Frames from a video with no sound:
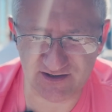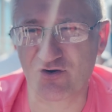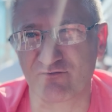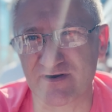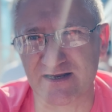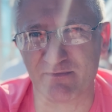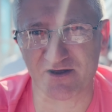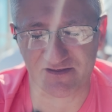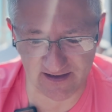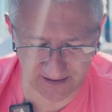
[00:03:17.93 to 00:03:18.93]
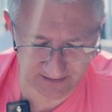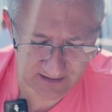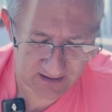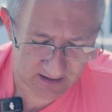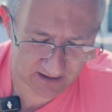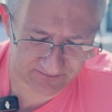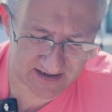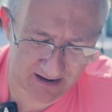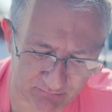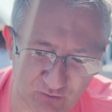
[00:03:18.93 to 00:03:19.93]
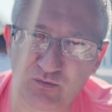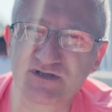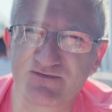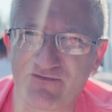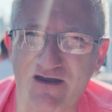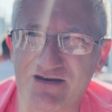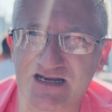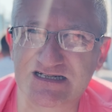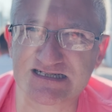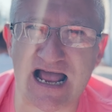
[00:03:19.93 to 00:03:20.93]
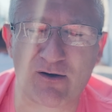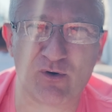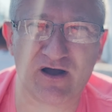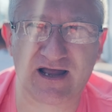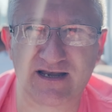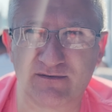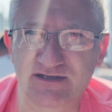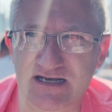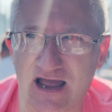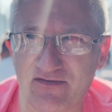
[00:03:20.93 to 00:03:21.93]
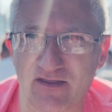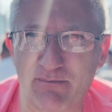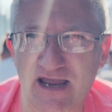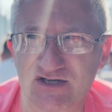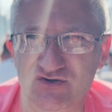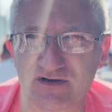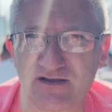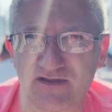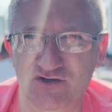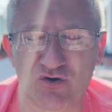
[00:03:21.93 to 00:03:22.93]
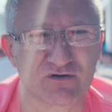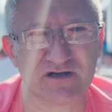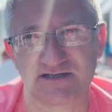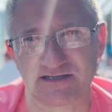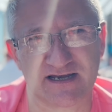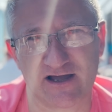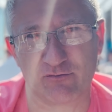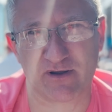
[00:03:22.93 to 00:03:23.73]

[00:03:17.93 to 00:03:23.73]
not really my thing. The apple was very sour and the pastry and the chocolate didn't help